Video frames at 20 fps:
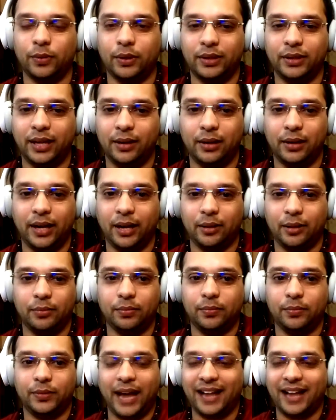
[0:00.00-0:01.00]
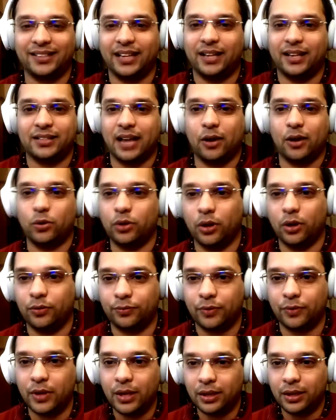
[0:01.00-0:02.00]
they're taxing us out of
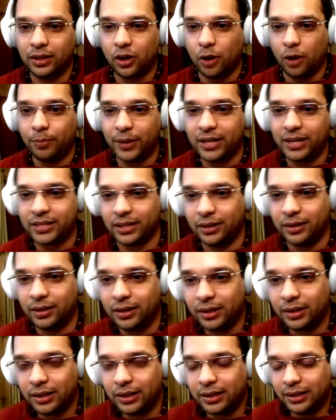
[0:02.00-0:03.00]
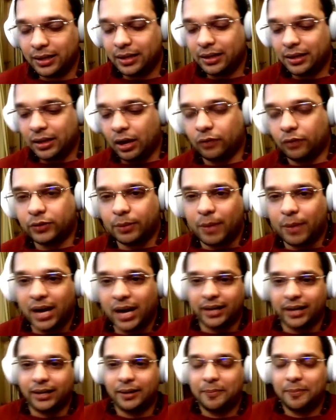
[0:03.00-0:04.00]
the competition of the
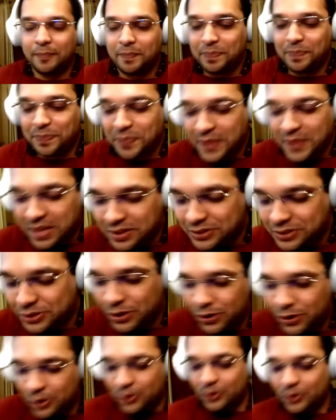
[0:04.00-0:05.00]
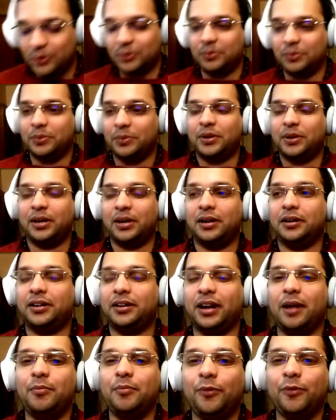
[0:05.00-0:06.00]
market. So
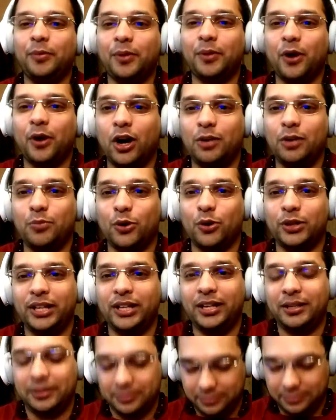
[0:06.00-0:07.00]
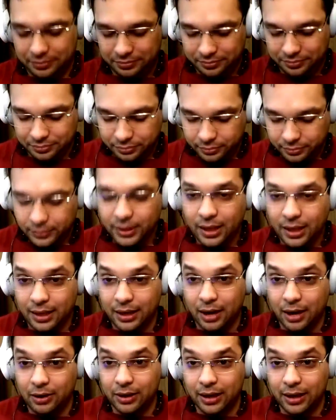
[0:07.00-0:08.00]
Trump called Modi.
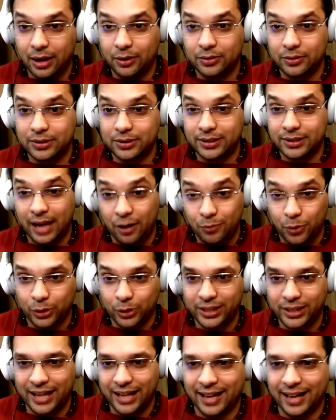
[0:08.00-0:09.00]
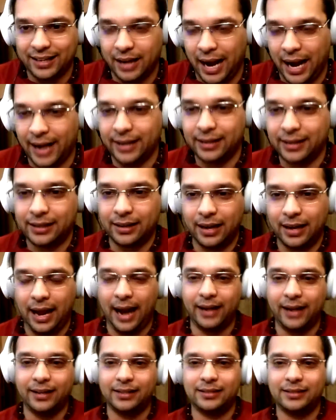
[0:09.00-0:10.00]
Now see how Modi
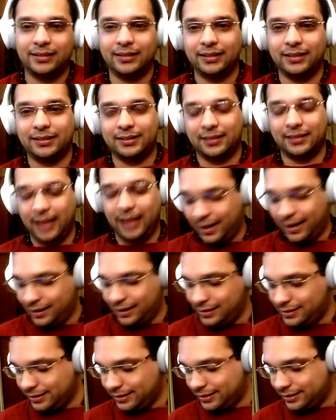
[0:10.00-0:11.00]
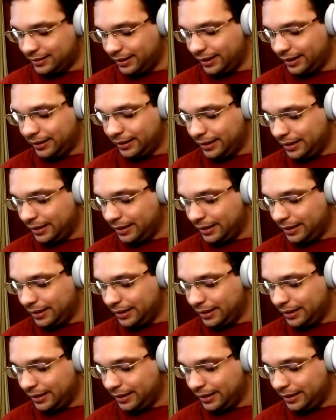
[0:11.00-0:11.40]
handles this thing.